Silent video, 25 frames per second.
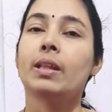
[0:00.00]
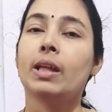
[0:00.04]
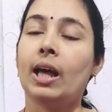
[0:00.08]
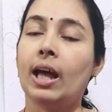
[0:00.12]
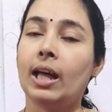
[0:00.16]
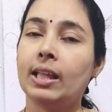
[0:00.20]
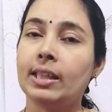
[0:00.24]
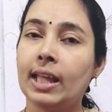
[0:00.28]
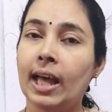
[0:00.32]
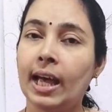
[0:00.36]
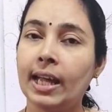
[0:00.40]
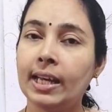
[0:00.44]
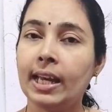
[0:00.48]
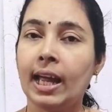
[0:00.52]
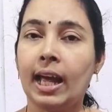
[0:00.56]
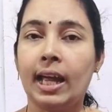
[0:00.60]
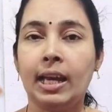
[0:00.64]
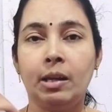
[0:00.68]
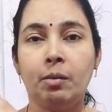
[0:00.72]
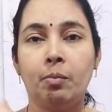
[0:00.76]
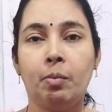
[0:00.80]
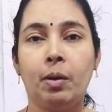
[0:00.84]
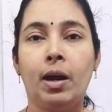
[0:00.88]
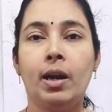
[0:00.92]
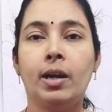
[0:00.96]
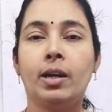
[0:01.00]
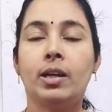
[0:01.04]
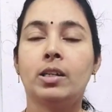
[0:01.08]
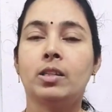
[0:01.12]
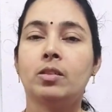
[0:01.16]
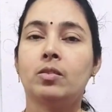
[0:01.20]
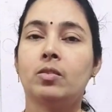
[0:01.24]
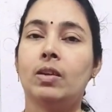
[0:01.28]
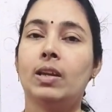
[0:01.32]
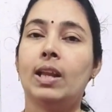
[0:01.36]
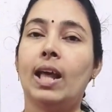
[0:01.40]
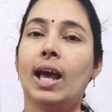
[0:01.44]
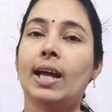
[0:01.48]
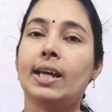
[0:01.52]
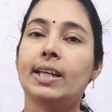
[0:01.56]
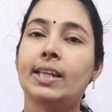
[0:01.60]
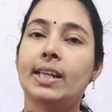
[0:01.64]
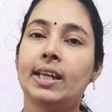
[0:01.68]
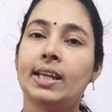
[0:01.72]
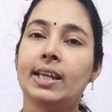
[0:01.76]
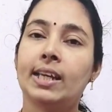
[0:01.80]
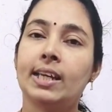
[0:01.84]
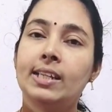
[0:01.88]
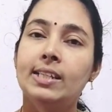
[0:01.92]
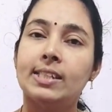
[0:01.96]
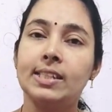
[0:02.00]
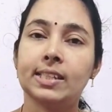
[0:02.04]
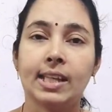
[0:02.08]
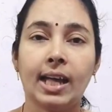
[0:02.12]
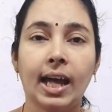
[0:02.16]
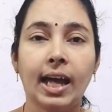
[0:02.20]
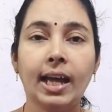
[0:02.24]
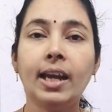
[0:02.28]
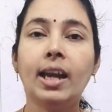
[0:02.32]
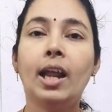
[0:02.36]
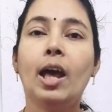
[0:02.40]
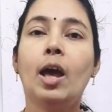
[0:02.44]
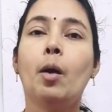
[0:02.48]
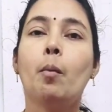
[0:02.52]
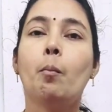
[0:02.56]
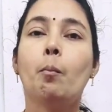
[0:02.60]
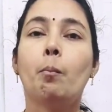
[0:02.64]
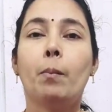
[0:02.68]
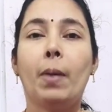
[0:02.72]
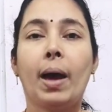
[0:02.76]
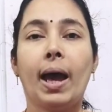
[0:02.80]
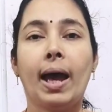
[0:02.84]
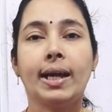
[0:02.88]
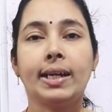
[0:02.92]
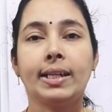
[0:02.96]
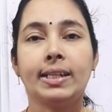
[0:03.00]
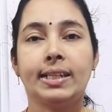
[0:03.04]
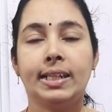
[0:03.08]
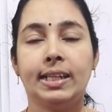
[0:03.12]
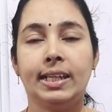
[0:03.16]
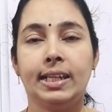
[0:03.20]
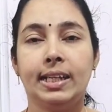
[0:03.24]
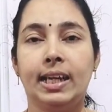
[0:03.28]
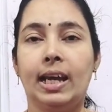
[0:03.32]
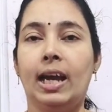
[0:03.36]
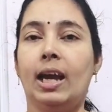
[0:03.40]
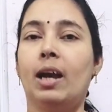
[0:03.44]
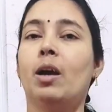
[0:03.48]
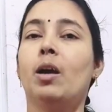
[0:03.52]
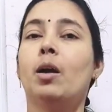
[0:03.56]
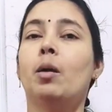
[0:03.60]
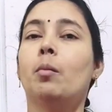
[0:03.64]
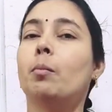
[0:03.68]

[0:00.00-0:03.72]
that antibiotics will act against that bacteria,